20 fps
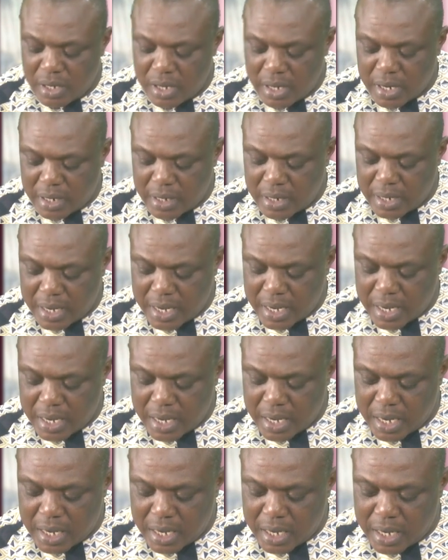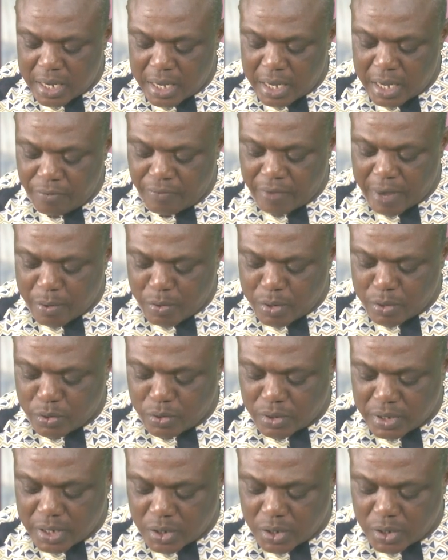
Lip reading: And if I want to